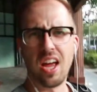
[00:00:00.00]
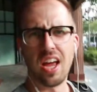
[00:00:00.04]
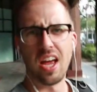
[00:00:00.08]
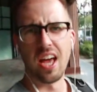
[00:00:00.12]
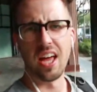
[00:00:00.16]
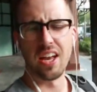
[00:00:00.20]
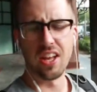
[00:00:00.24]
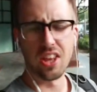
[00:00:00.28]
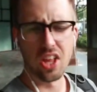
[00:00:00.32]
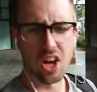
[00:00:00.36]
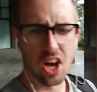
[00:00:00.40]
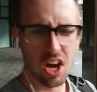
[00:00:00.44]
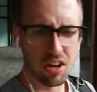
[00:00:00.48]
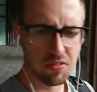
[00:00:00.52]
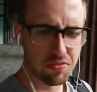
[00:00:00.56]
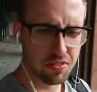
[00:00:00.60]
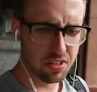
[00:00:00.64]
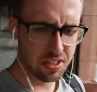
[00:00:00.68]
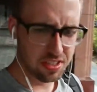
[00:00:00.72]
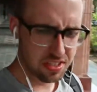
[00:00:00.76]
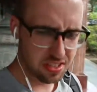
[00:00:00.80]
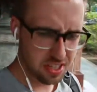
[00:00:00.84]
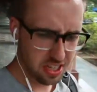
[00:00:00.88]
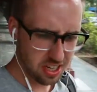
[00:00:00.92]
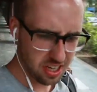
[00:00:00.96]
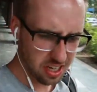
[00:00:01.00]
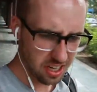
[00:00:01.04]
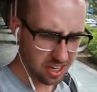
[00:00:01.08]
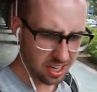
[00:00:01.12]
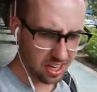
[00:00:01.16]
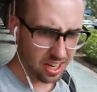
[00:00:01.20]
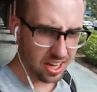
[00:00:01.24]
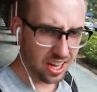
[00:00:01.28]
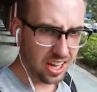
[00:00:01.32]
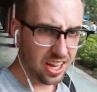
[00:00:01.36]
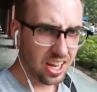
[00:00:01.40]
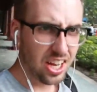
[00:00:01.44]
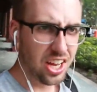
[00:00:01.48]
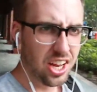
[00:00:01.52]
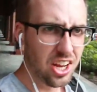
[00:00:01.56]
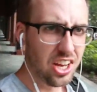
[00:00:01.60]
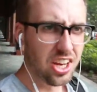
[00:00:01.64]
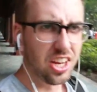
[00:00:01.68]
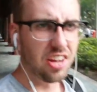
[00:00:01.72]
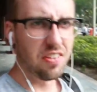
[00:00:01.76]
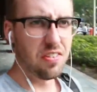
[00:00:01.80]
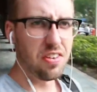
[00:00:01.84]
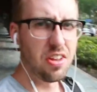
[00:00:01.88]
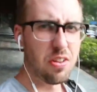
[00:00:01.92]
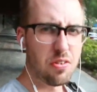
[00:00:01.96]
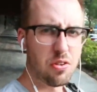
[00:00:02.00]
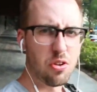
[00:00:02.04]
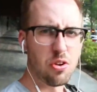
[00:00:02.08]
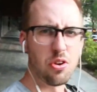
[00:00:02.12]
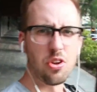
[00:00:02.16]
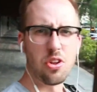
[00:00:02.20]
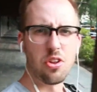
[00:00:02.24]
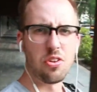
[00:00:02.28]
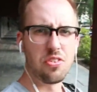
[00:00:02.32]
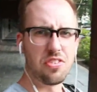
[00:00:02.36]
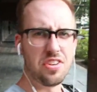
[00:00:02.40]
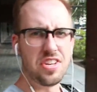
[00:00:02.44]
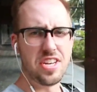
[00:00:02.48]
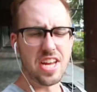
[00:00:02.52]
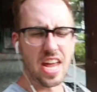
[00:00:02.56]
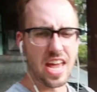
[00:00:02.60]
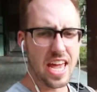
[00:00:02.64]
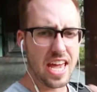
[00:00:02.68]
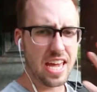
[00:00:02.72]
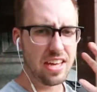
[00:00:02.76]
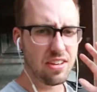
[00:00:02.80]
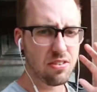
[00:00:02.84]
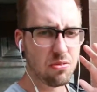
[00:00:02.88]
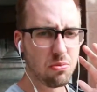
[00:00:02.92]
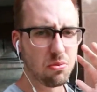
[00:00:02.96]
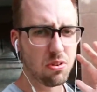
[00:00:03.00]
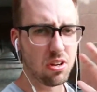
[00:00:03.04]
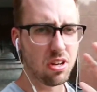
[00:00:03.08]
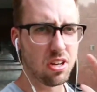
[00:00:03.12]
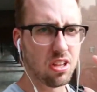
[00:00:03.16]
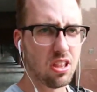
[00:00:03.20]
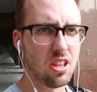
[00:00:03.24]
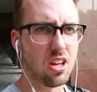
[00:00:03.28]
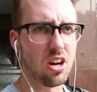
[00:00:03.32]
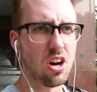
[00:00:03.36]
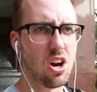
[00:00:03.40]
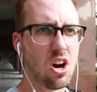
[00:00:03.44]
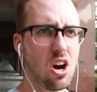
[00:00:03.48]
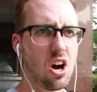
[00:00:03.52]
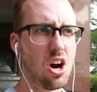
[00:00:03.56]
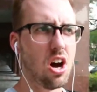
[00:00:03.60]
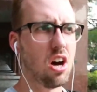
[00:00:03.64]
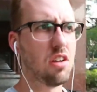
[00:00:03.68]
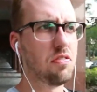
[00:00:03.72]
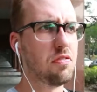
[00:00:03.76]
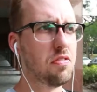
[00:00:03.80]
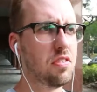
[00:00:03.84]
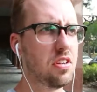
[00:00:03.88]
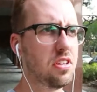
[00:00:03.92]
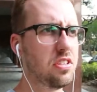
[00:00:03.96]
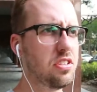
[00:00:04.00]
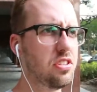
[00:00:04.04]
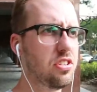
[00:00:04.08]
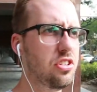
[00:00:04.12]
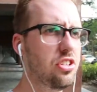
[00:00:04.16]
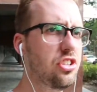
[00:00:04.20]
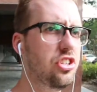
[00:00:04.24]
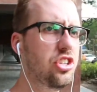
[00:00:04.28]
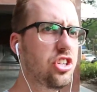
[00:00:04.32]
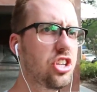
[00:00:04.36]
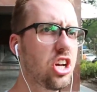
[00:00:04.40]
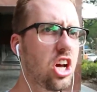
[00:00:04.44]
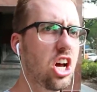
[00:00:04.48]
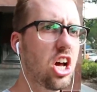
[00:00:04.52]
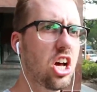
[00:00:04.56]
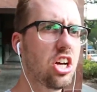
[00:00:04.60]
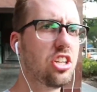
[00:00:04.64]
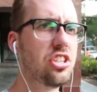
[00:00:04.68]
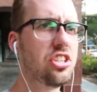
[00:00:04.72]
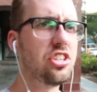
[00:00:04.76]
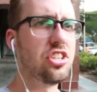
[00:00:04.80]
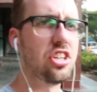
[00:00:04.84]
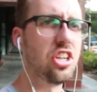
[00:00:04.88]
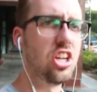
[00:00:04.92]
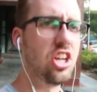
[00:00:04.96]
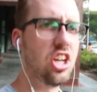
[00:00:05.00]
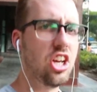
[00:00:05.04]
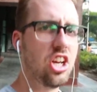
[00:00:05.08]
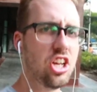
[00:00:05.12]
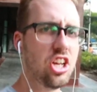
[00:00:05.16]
Out of the office. You ever have one of those days where the office just